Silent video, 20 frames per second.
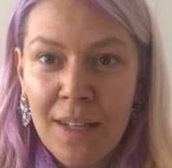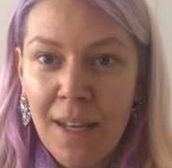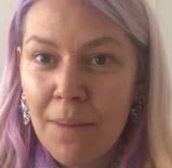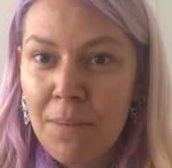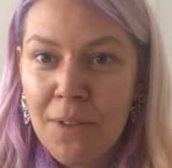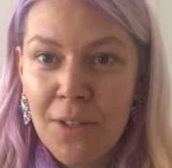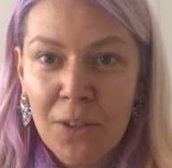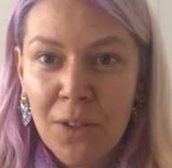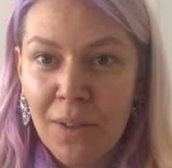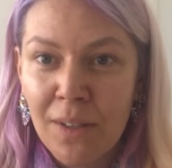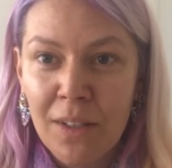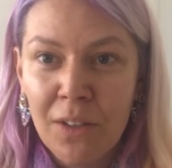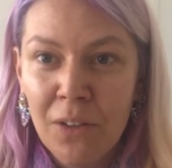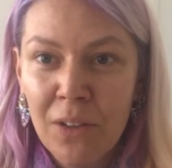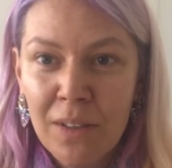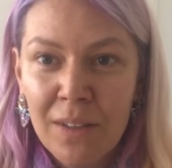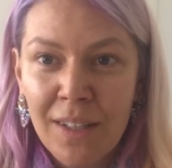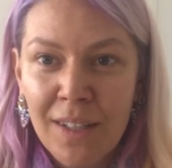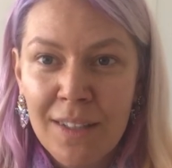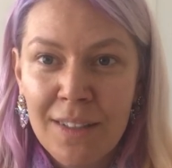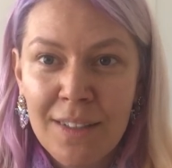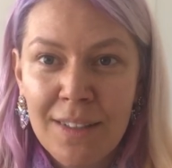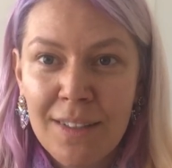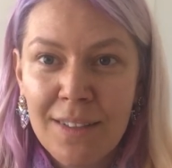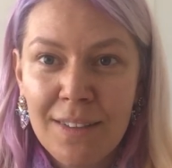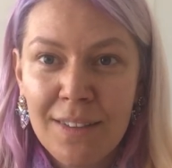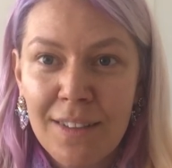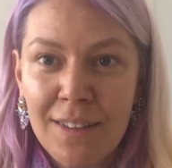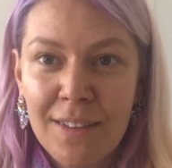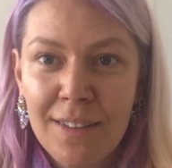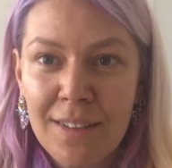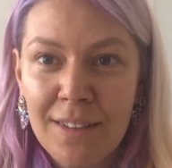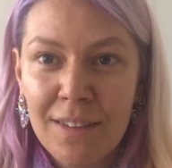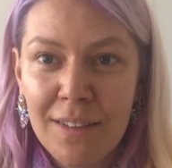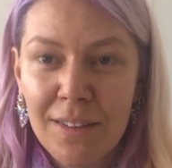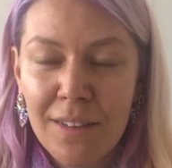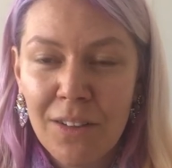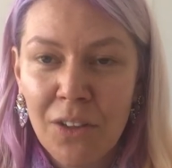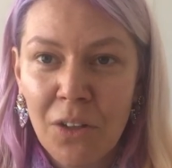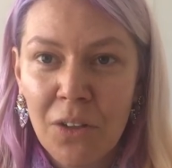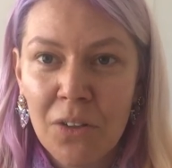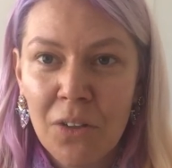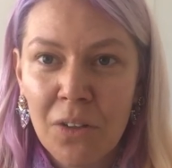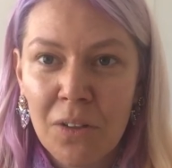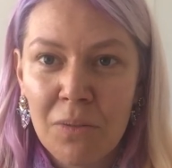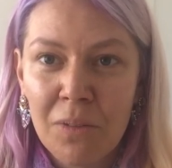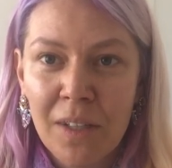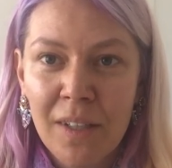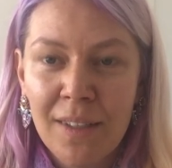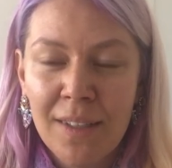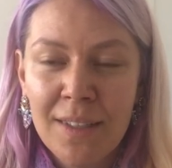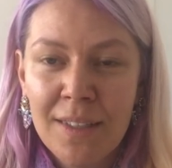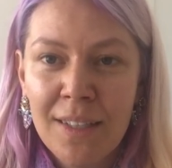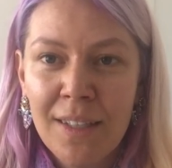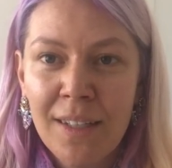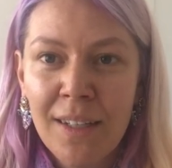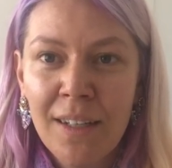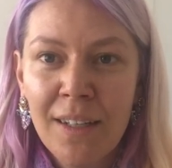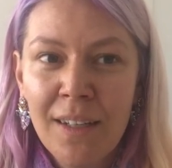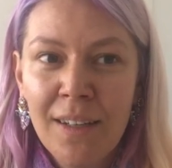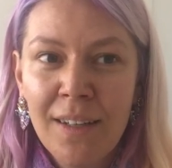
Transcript: Absolutely not. That's just, you know, not realistic.